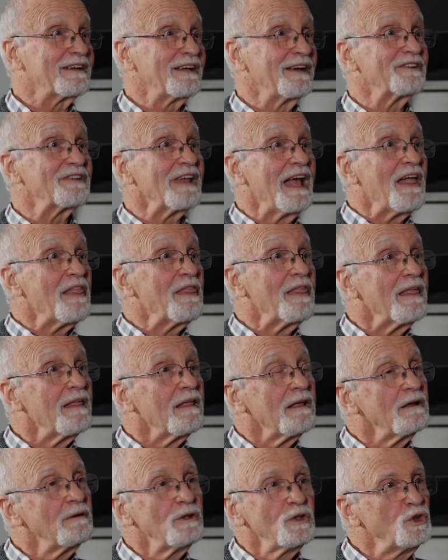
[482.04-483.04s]
Because
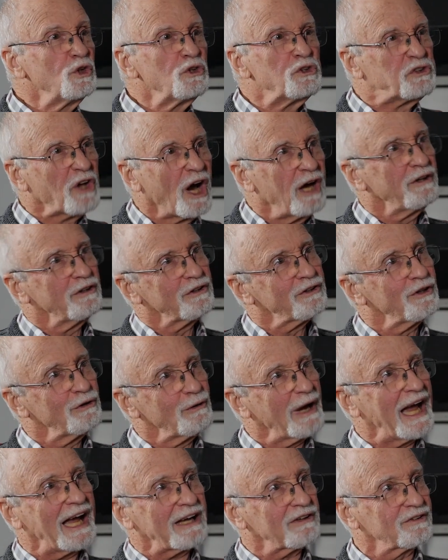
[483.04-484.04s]
you don't
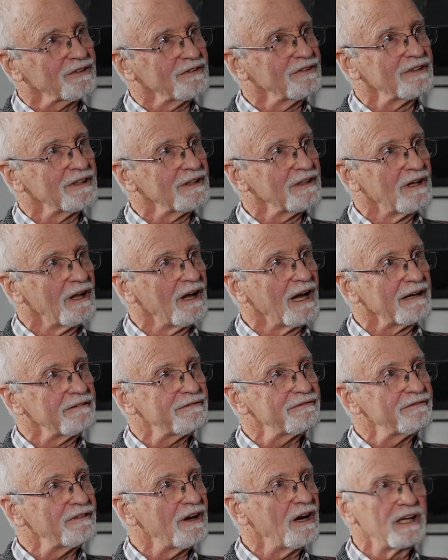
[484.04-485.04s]
do actions in
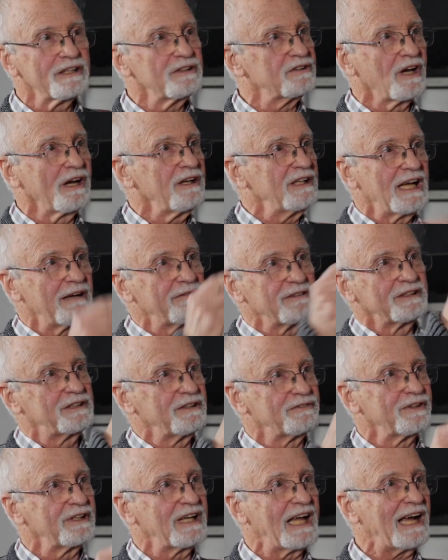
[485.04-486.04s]
life. I don't have a
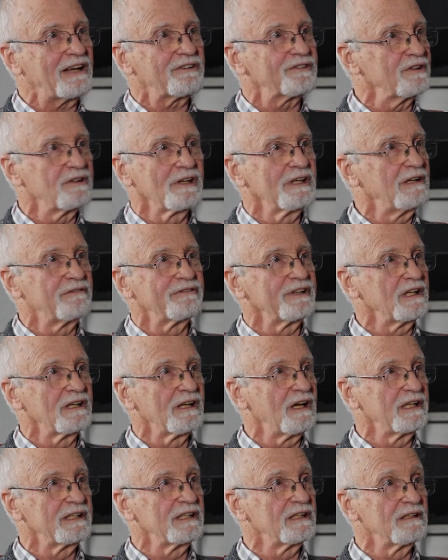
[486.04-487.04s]
different action on every
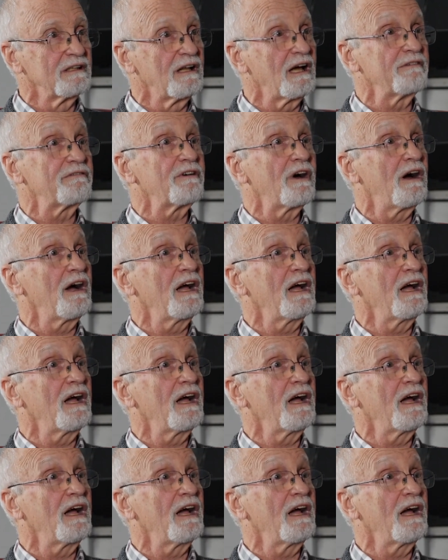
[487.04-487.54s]
line in life.